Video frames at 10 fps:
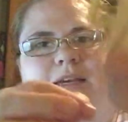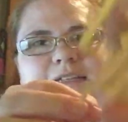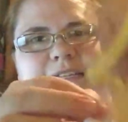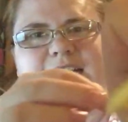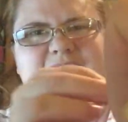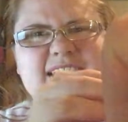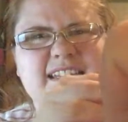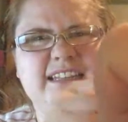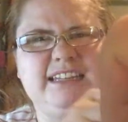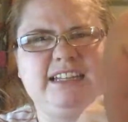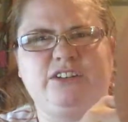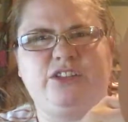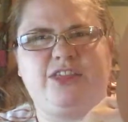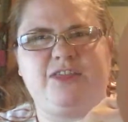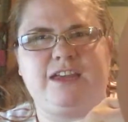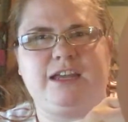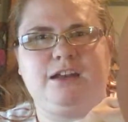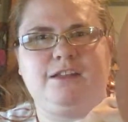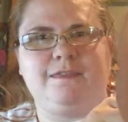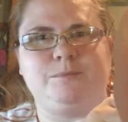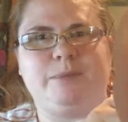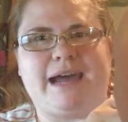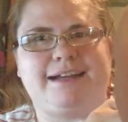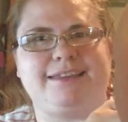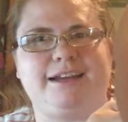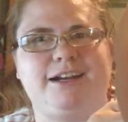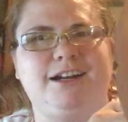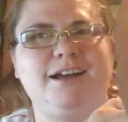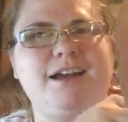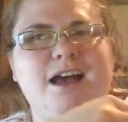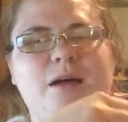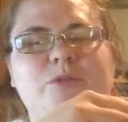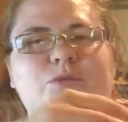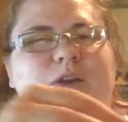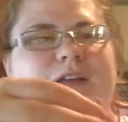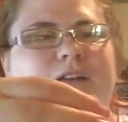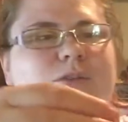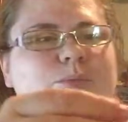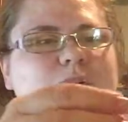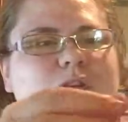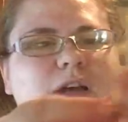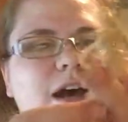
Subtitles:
because it is a little thin on the back there. I'm afraid it'll pull